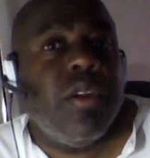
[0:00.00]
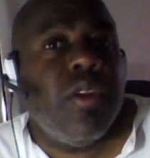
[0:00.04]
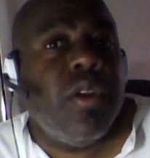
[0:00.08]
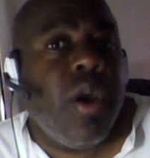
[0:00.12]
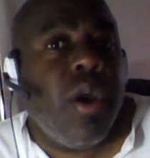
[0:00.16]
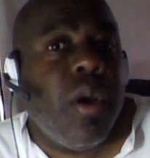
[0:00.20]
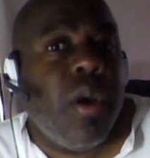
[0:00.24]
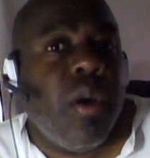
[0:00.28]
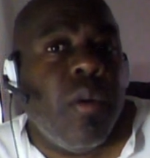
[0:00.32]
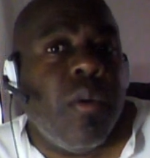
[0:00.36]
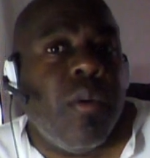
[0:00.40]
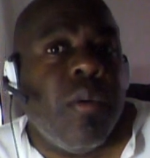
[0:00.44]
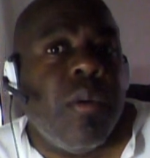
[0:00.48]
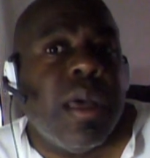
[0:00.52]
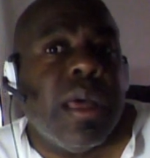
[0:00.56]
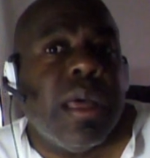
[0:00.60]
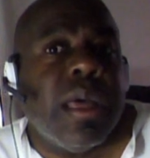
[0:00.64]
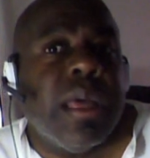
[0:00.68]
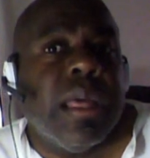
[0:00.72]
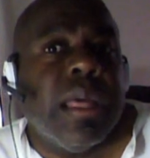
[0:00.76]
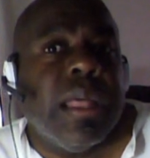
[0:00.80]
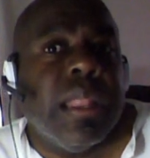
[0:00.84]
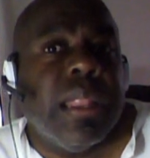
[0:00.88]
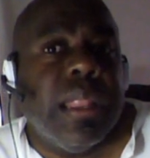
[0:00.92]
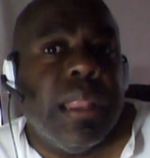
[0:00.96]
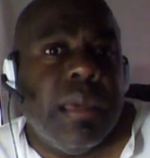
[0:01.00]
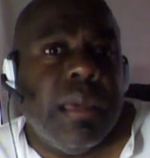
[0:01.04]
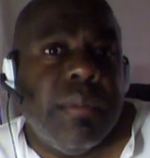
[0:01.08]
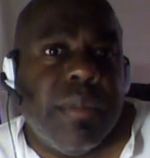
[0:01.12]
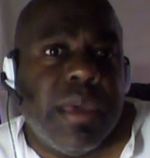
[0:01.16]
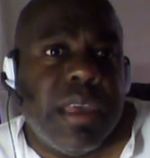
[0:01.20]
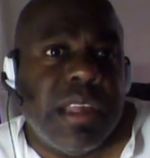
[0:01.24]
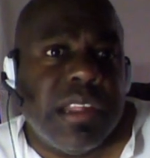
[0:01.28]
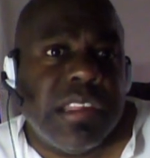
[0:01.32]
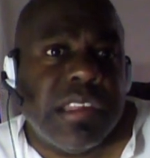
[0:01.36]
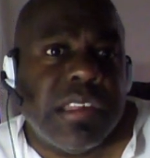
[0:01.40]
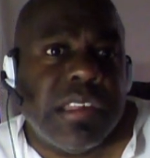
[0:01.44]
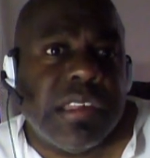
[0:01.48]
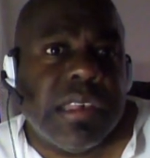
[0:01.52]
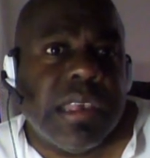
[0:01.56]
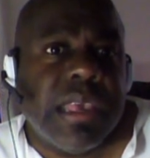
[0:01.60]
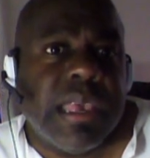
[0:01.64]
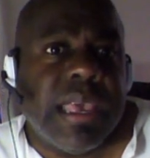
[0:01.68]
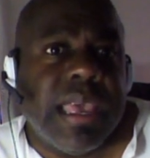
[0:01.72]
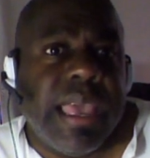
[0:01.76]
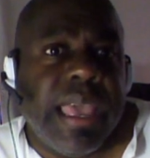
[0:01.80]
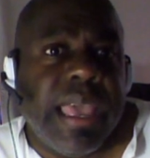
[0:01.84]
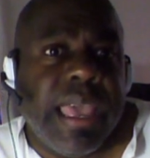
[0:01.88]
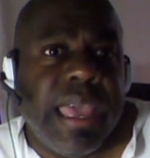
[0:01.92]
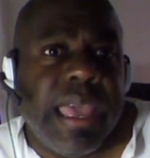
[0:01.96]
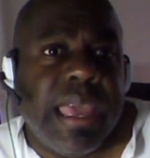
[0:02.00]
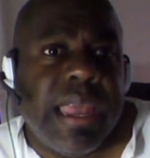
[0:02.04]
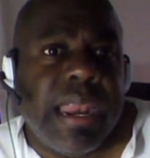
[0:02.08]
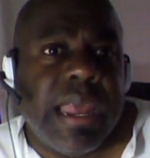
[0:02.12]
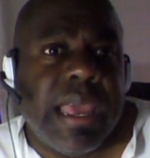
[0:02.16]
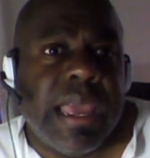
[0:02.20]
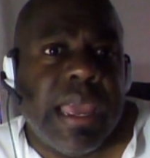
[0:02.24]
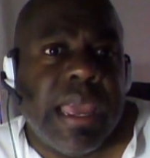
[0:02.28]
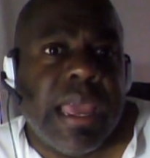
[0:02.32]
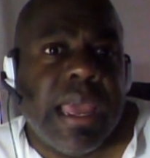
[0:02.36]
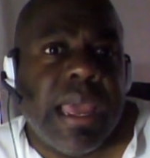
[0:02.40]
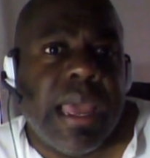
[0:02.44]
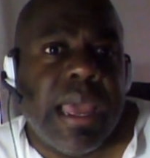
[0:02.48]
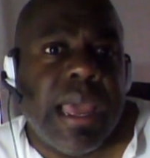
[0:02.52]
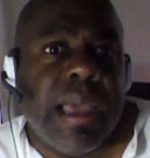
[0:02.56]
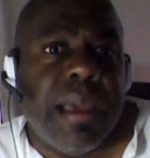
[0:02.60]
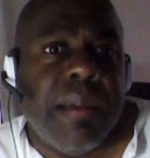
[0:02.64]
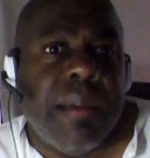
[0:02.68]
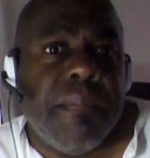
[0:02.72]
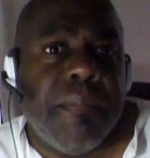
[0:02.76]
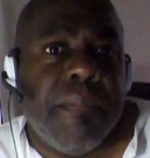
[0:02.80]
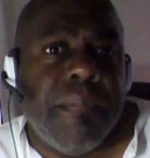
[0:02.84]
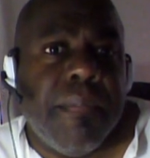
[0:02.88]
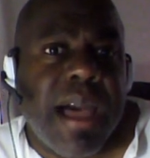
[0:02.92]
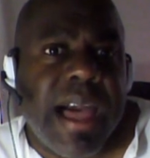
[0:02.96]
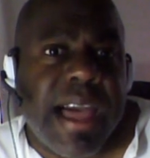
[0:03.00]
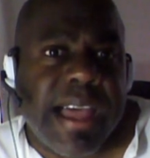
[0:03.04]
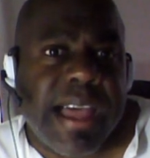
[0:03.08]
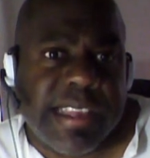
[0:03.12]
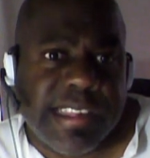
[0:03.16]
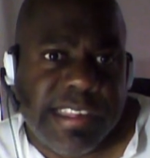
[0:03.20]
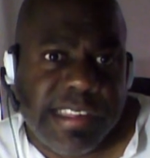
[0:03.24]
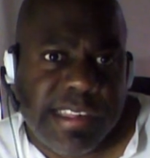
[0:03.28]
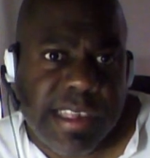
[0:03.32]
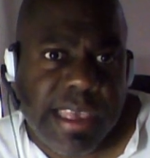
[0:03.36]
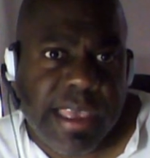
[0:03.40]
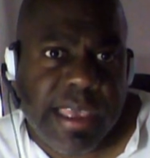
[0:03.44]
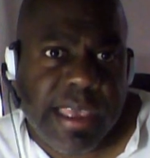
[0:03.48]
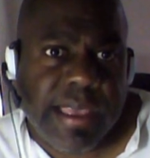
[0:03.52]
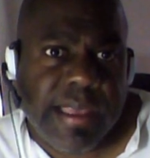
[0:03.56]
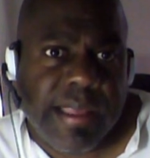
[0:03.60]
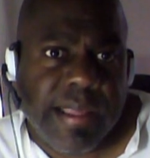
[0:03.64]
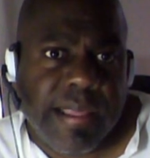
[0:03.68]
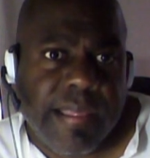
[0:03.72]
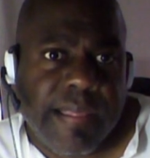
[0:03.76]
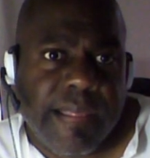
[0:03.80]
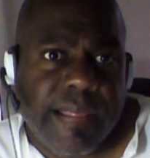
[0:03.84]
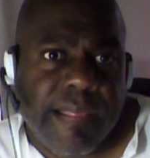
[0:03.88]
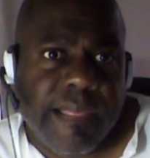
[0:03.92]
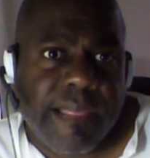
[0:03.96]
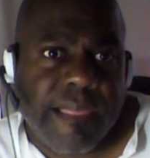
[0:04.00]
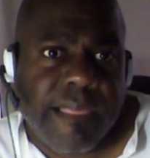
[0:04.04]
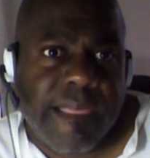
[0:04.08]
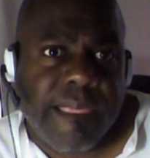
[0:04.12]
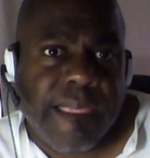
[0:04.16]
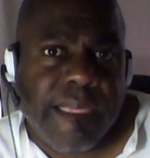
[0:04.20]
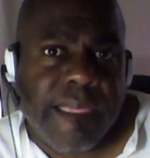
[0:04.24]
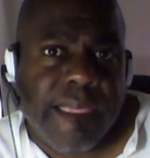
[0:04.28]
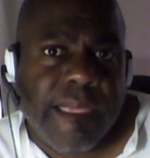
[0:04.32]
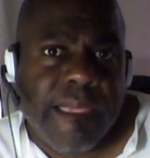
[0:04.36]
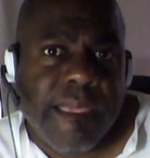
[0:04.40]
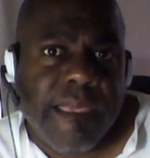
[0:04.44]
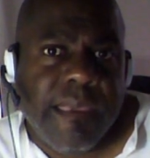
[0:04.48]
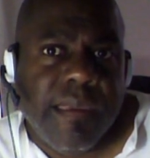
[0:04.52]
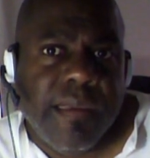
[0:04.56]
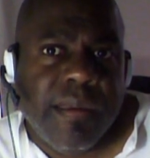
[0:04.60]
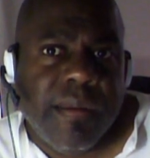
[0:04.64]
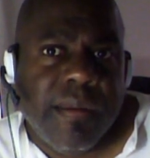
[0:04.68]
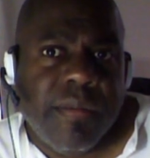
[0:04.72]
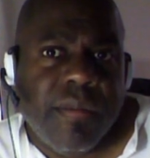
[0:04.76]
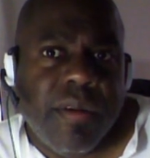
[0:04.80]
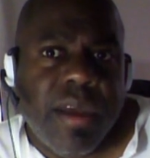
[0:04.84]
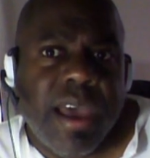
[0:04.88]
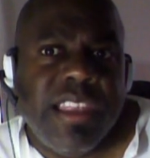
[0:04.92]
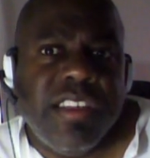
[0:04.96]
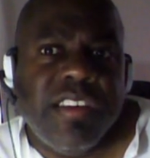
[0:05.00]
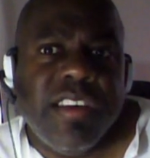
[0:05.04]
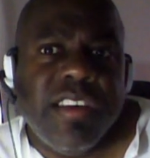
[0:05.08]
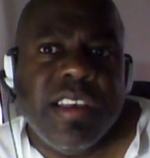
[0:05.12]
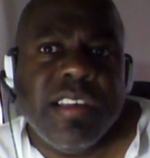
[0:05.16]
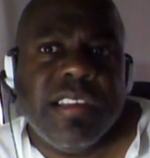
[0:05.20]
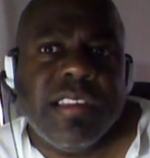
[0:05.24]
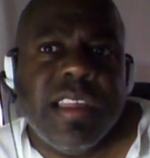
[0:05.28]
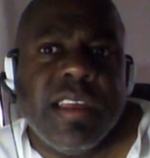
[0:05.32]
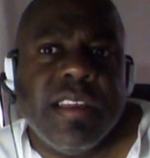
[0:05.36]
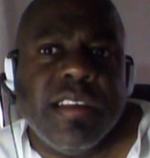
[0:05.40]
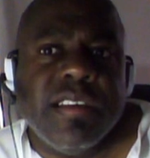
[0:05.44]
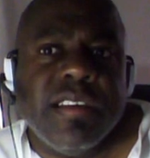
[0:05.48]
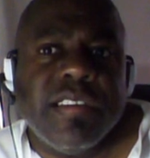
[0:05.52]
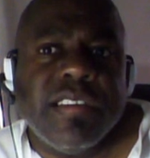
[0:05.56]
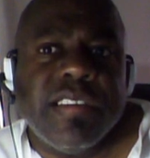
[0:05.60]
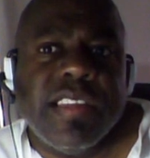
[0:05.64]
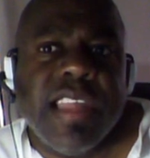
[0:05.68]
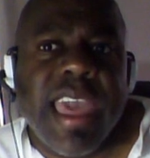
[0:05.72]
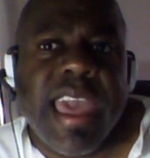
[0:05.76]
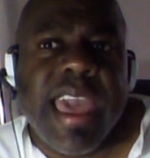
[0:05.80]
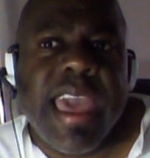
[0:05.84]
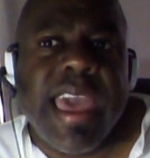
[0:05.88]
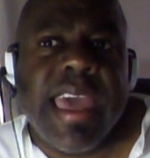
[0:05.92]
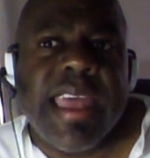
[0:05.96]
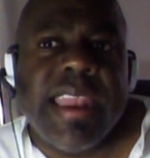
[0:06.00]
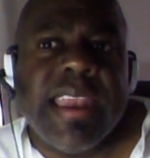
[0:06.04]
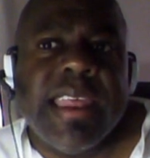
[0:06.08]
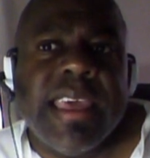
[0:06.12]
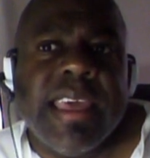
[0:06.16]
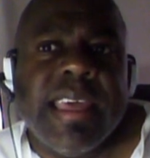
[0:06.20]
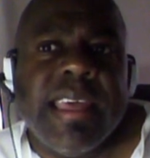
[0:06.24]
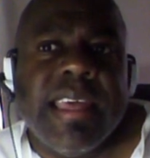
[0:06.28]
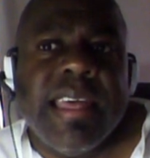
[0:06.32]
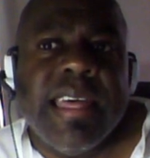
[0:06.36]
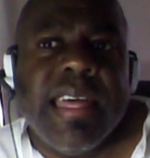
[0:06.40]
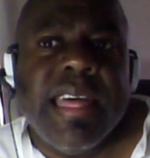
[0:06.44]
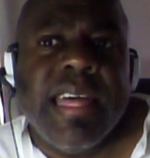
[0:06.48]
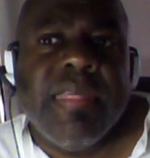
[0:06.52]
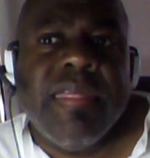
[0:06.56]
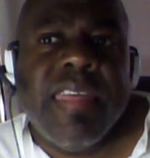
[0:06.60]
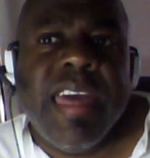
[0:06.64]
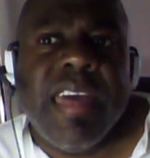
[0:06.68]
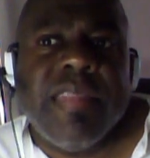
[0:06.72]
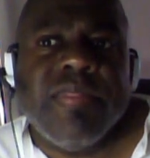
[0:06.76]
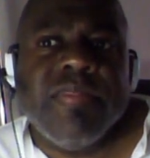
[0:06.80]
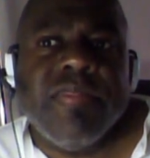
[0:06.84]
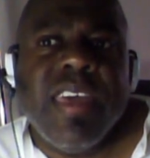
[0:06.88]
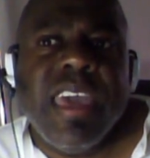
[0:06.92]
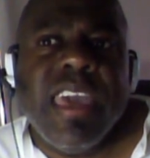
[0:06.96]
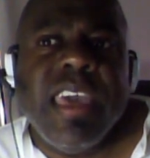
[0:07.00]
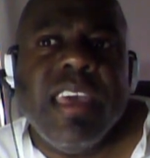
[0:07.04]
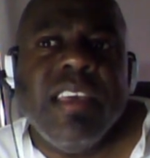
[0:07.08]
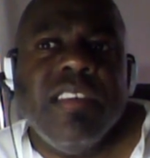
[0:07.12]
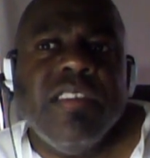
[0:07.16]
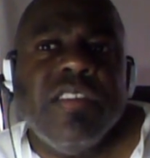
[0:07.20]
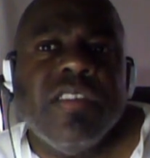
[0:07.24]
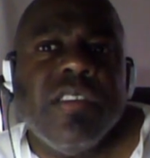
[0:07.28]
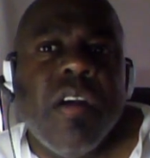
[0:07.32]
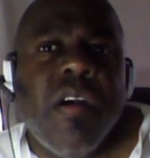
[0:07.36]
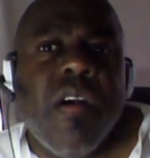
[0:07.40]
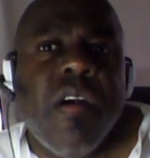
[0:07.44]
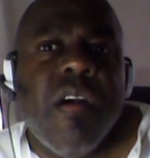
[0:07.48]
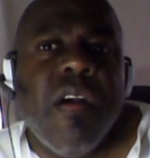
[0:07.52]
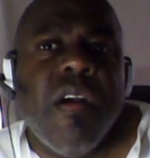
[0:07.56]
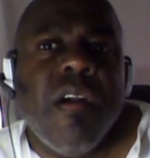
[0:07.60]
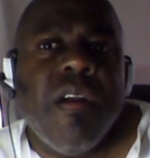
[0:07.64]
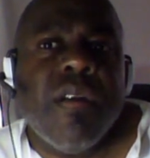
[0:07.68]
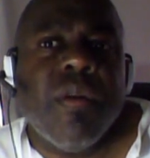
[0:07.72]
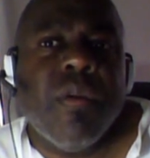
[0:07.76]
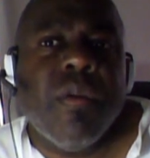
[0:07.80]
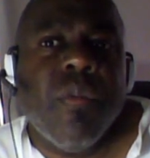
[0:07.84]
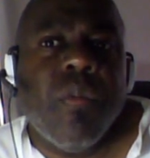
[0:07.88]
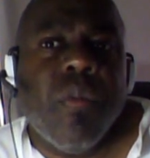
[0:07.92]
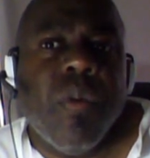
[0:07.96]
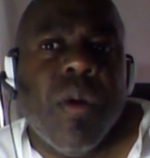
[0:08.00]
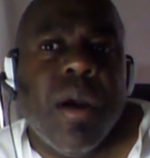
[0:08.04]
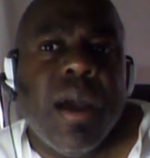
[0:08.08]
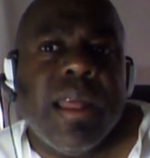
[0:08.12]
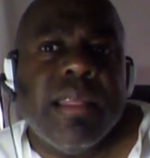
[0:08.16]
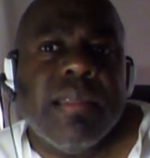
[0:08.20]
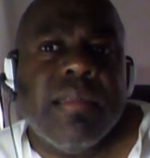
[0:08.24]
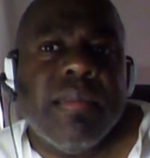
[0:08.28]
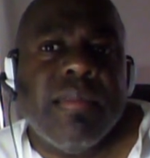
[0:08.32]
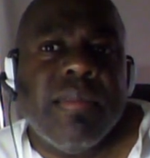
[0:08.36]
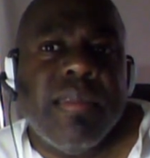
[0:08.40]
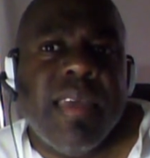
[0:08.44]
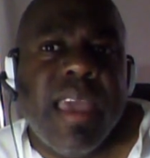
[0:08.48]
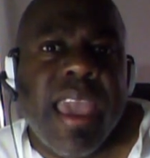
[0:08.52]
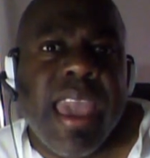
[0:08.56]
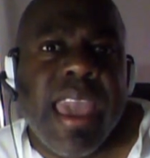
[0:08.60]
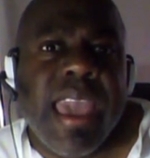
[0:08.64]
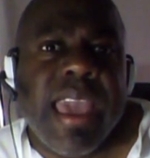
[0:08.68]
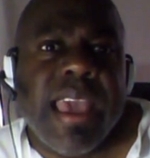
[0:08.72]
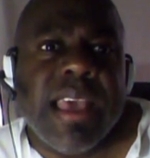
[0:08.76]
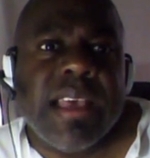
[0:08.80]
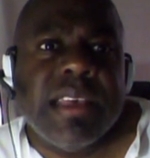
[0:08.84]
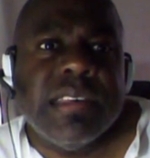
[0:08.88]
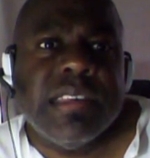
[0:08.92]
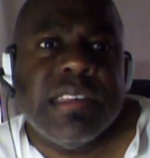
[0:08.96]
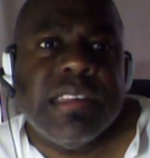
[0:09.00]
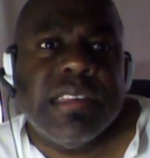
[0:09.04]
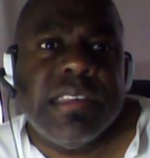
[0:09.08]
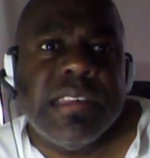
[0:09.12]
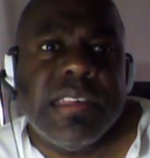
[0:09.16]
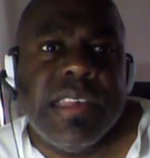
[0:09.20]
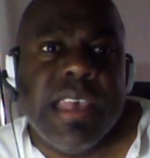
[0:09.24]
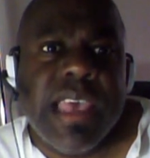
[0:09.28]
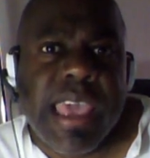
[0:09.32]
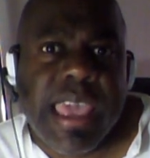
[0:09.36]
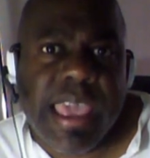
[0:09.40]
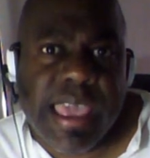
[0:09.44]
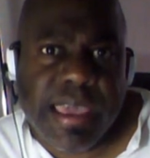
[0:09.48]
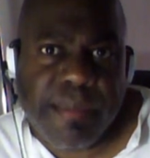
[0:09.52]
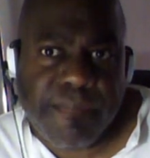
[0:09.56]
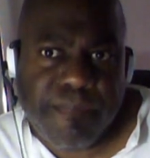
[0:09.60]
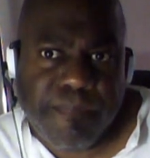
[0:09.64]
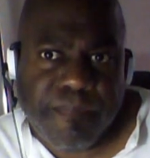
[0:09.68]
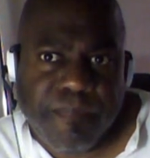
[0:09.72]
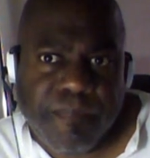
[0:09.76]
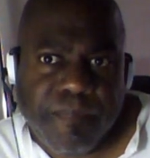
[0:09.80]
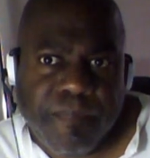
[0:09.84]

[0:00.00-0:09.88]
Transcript: are no limits in boxing. Right? Just understand that things aren't what they seem.